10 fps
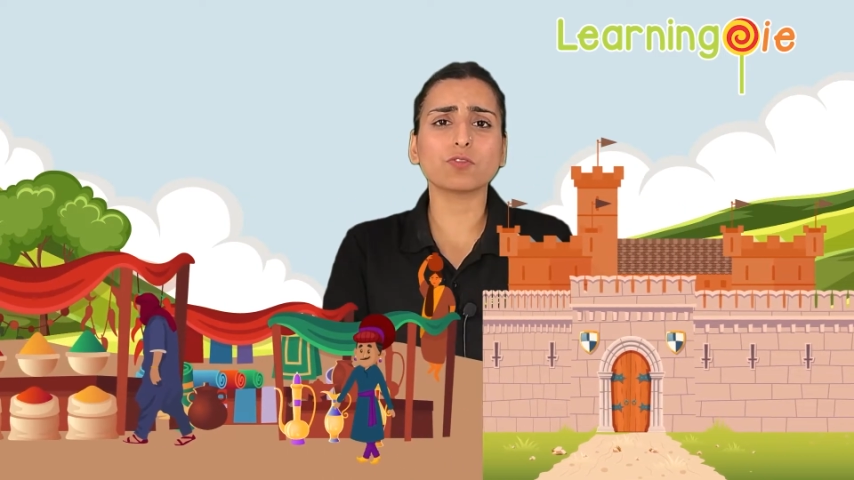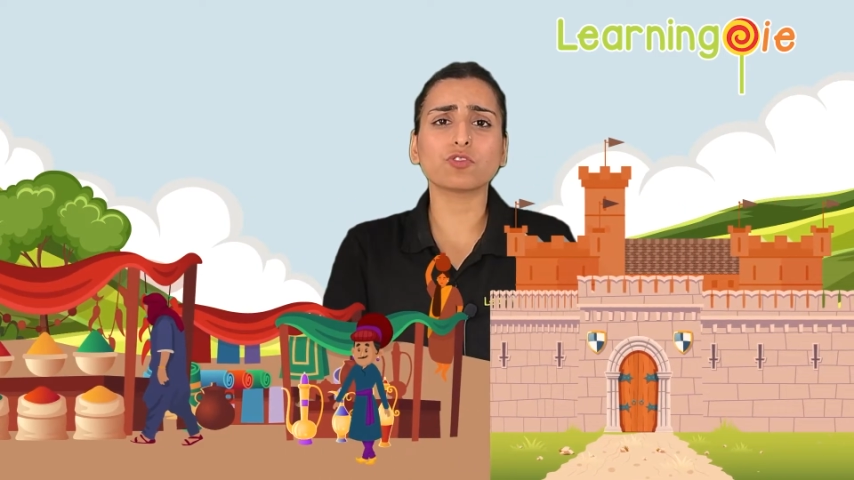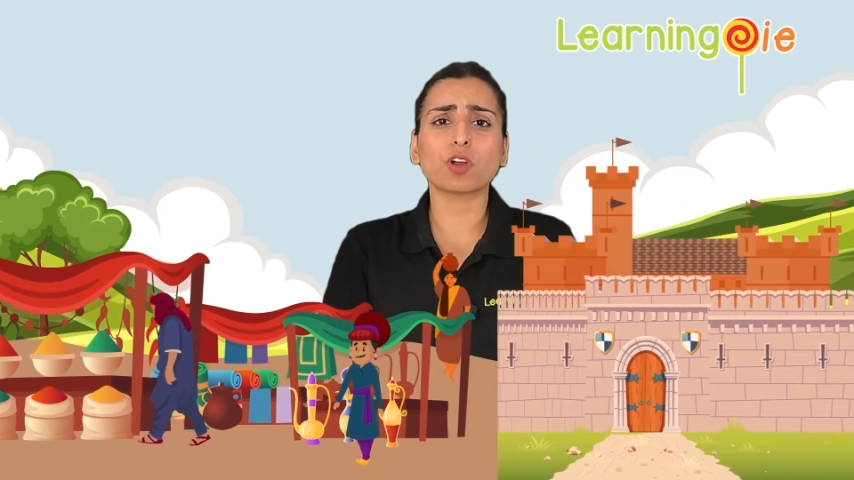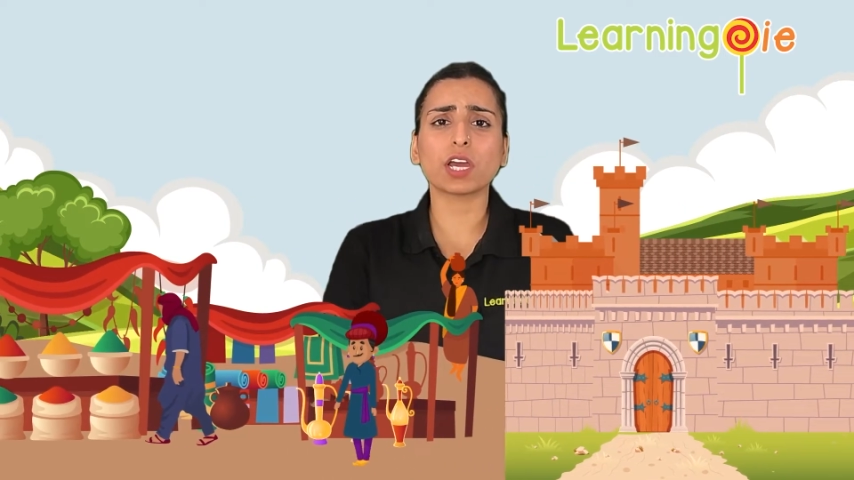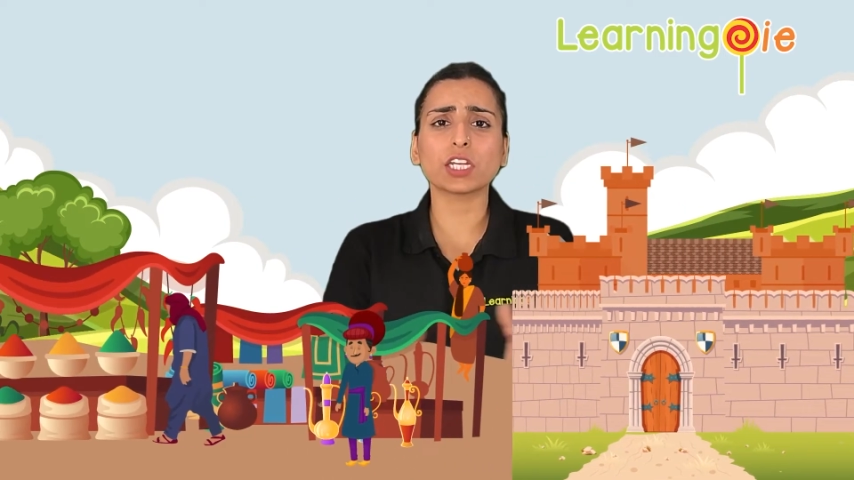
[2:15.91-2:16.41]
of
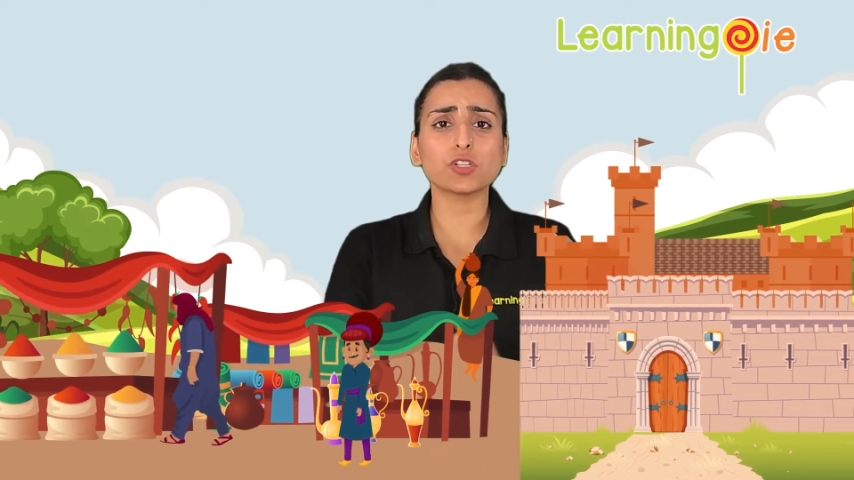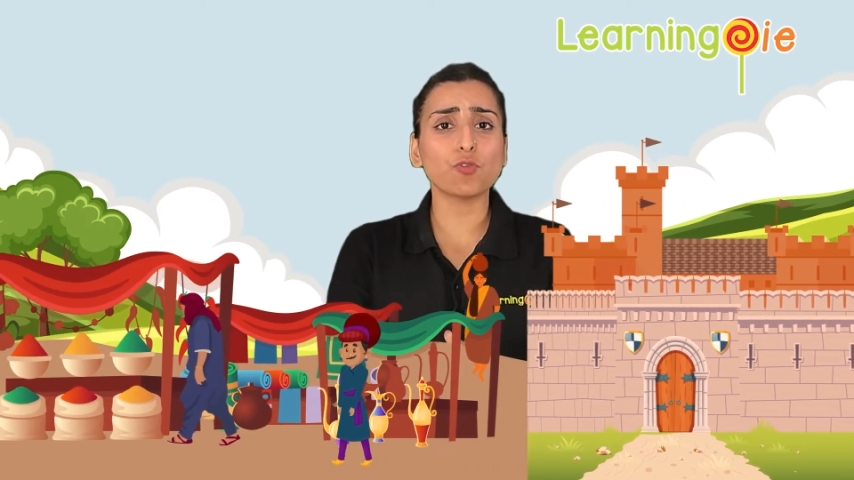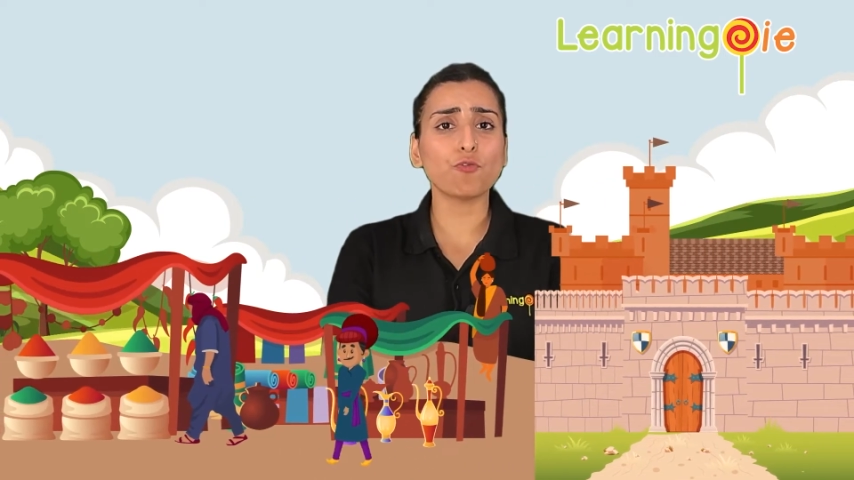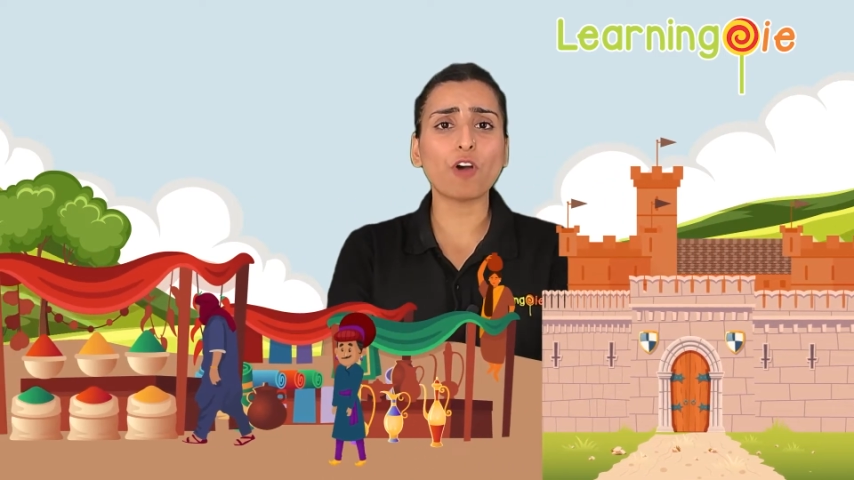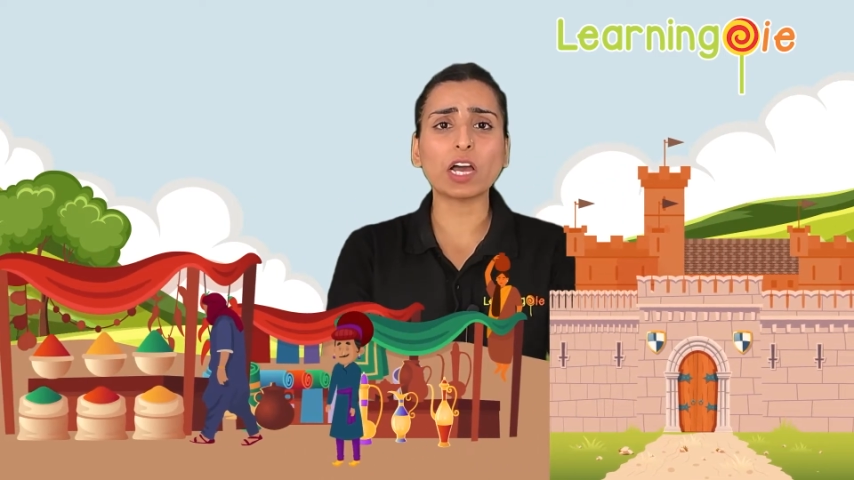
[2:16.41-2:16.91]
trying to
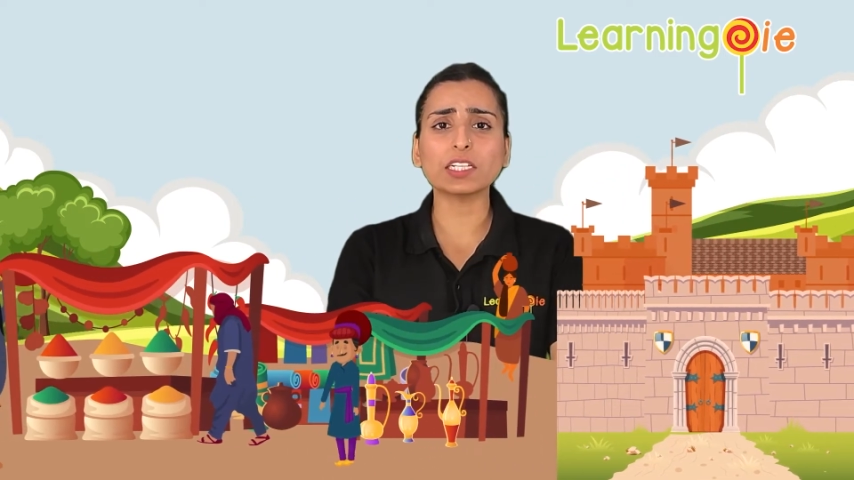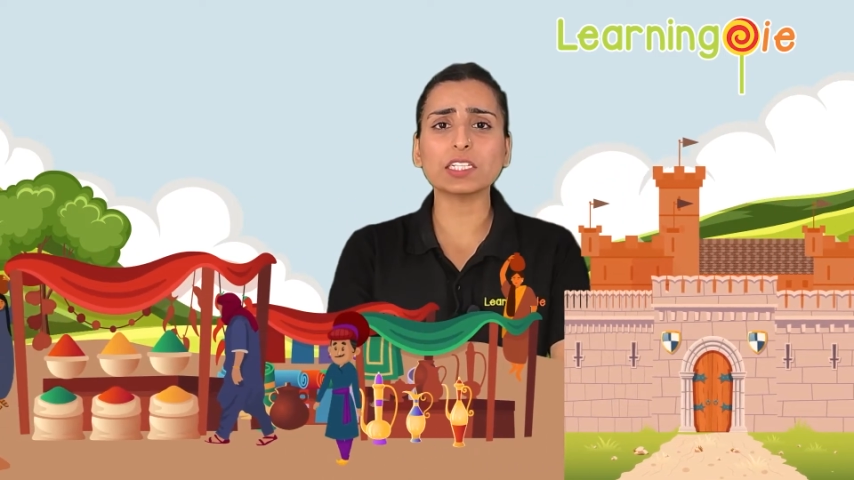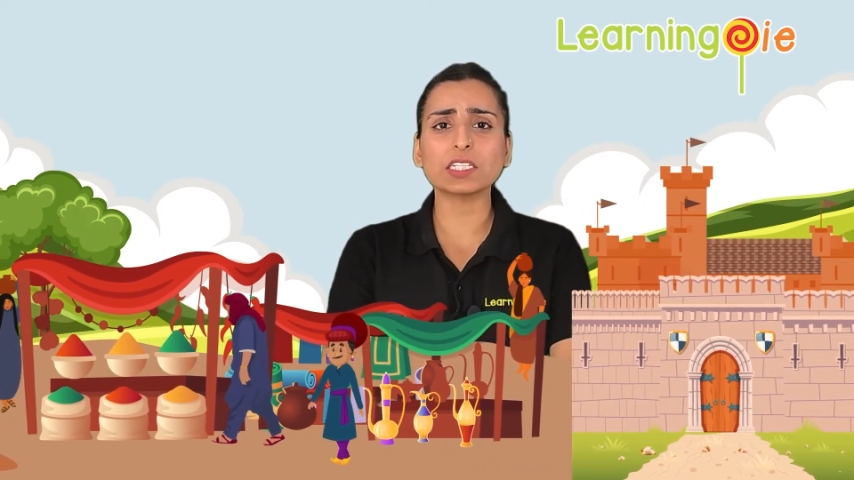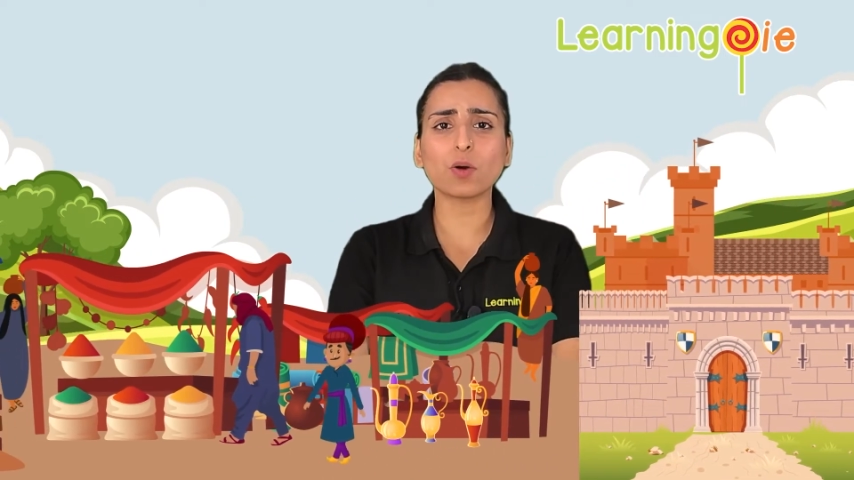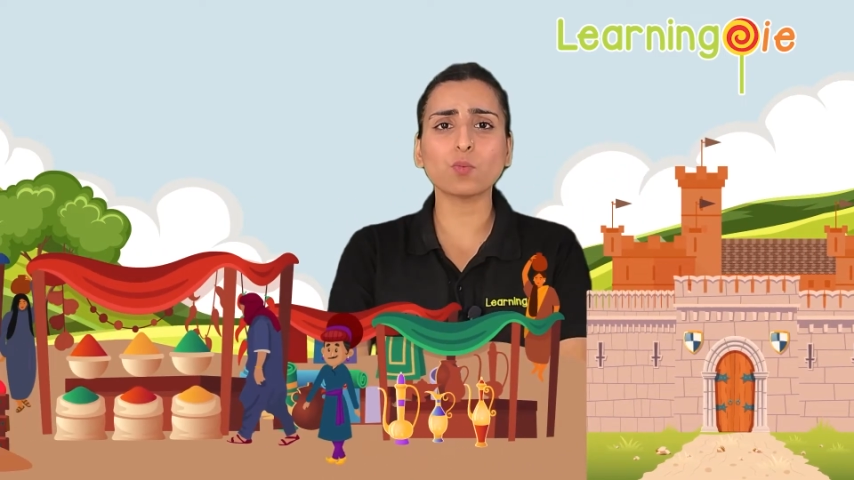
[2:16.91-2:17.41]

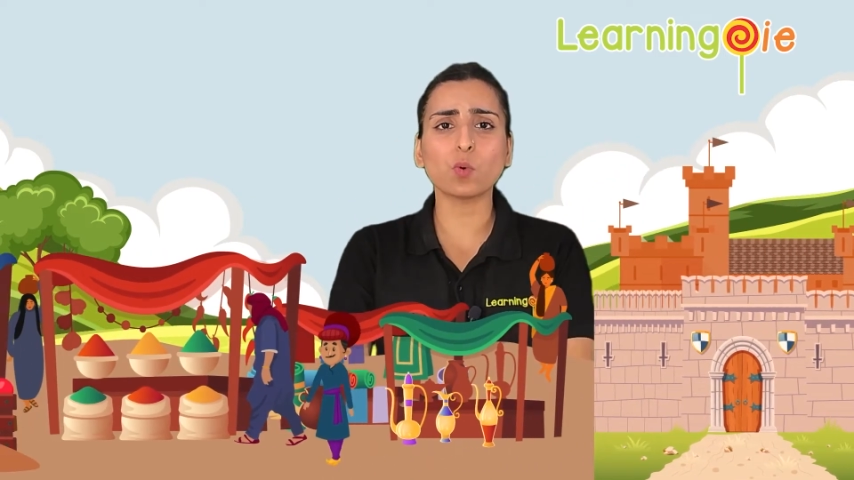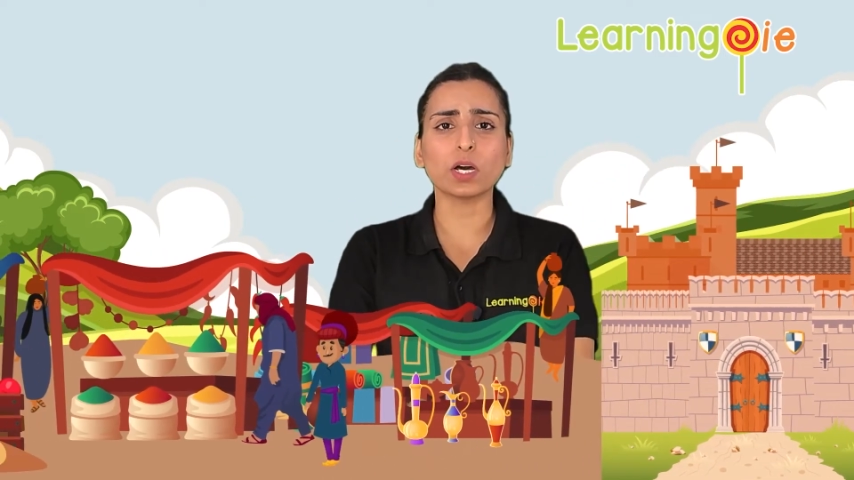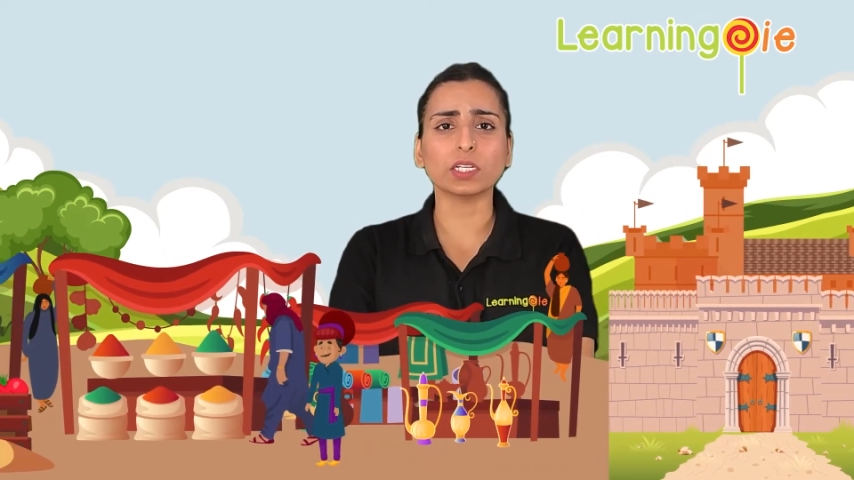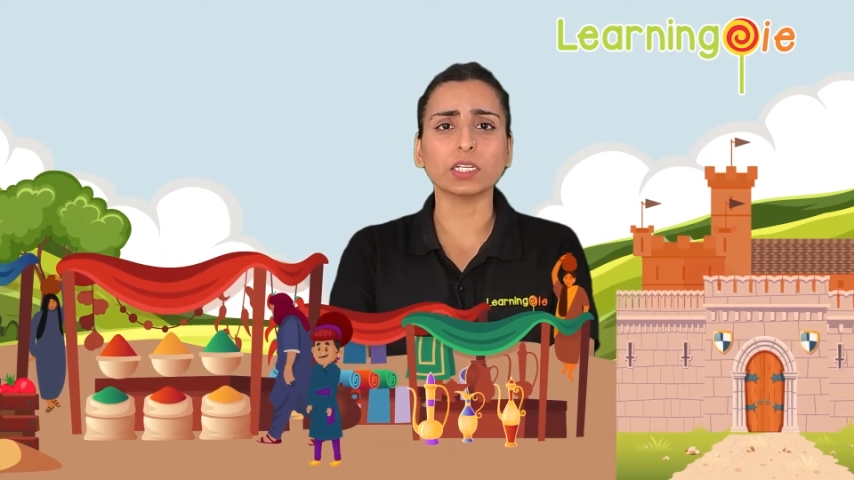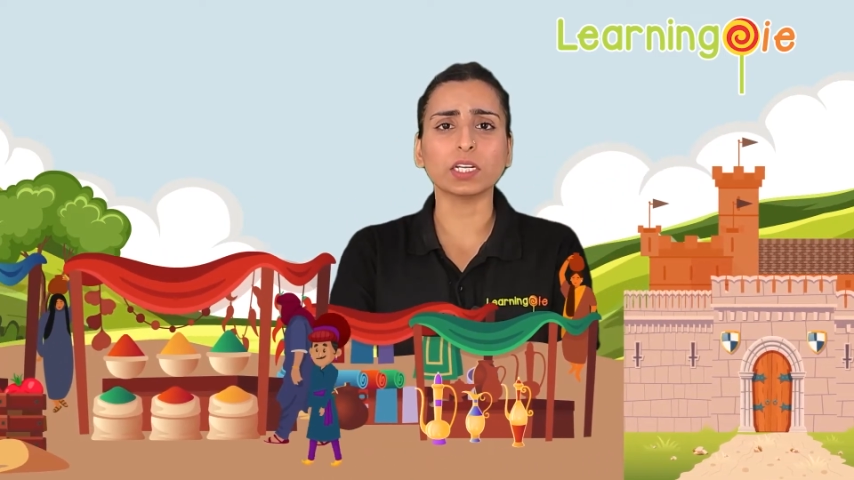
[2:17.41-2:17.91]
find
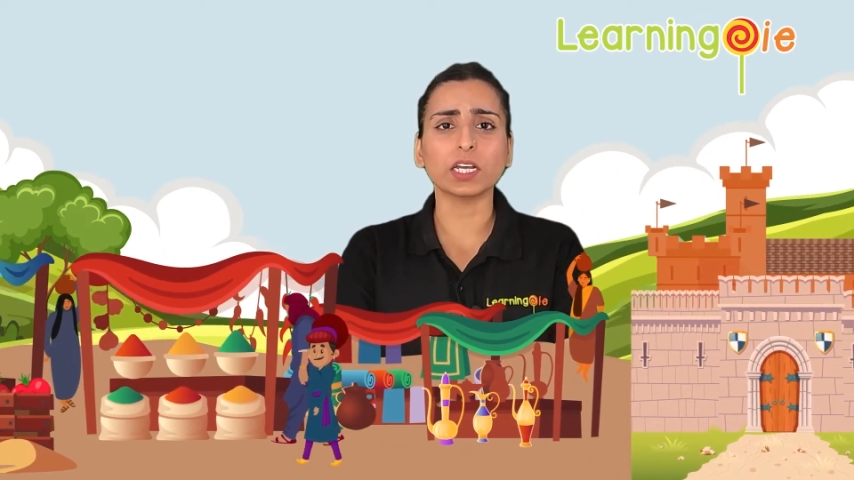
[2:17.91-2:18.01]
someone,